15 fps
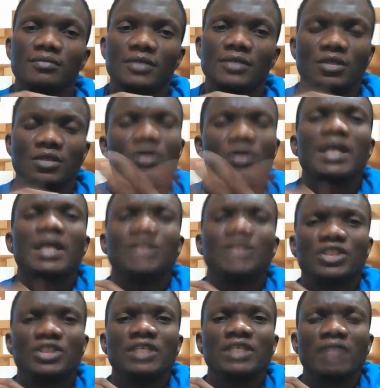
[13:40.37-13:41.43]
You look at
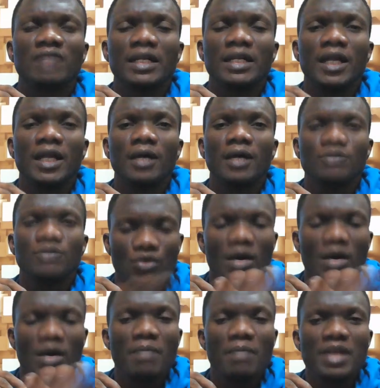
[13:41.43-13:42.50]
yourself right now. You
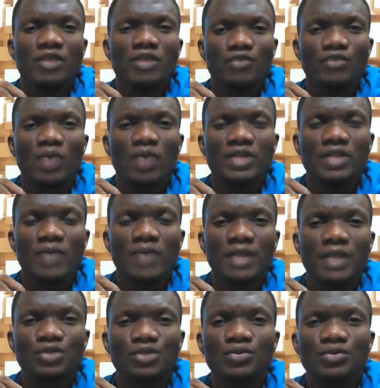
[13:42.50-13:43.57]
know how many of you went to
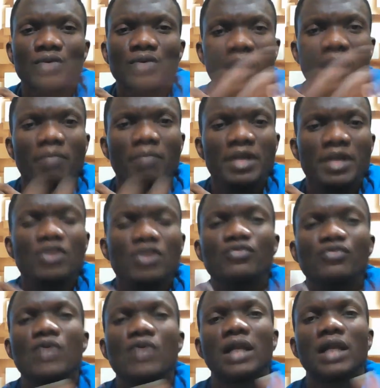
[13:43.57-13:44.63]
high school? How many
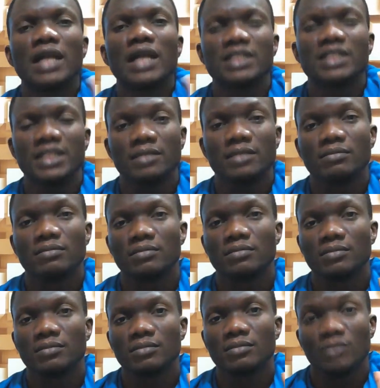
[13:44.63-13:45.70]
of you are alive today?
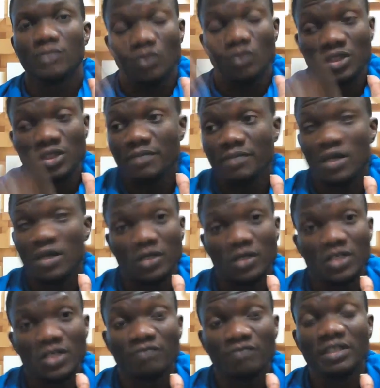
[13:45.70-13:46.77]
Is it
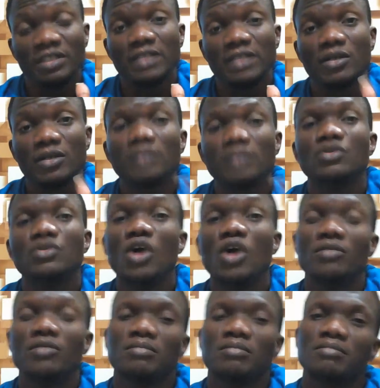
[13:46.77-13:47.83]
because they offended God?
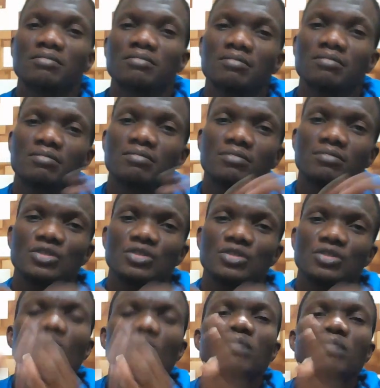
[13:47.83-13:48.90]
No.
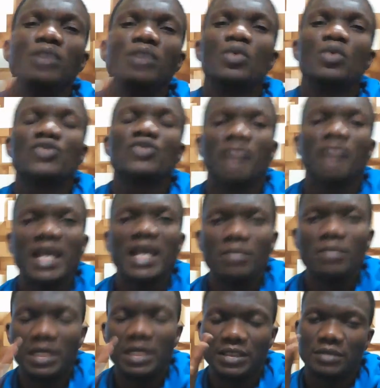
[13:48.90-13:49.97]
Some were born with some
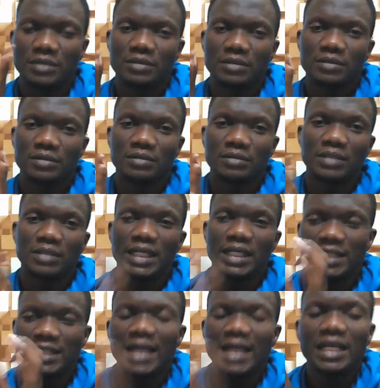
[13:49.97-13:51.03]
ailment,
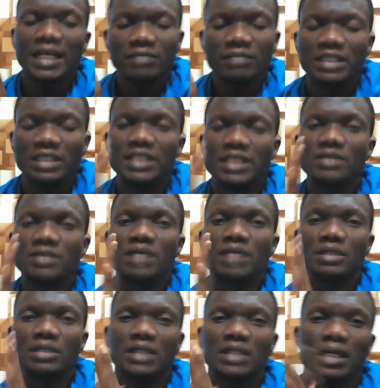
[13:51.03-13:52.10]
and that ailment killed them
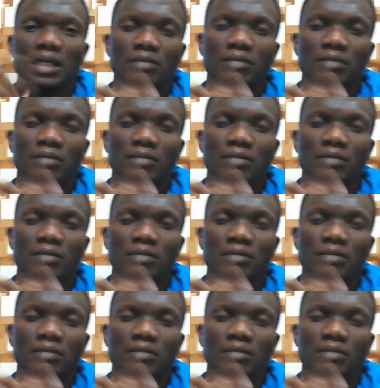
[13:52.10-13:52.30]
on time.